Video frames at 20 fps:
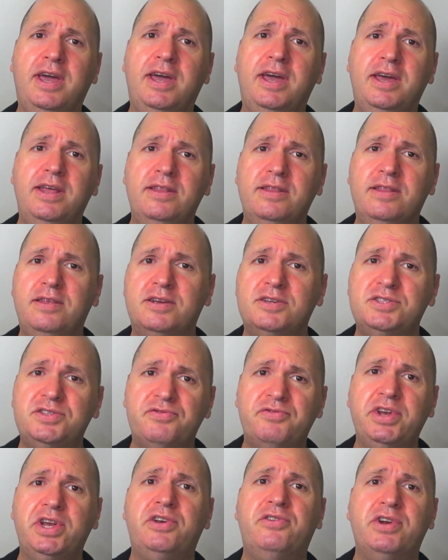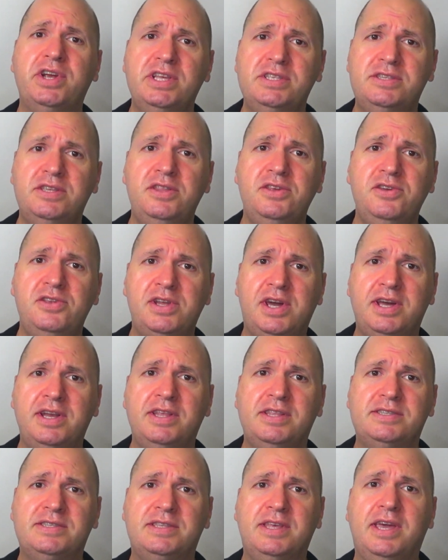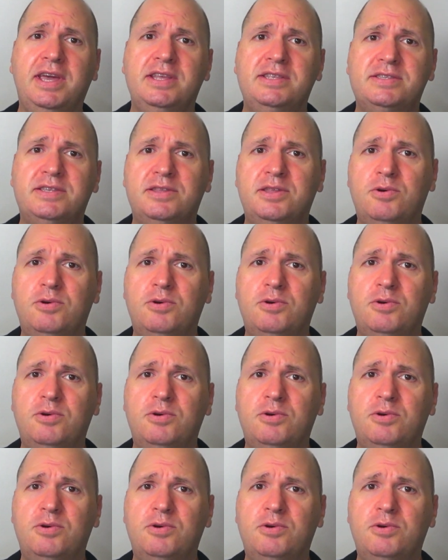and there's three grids in the United States: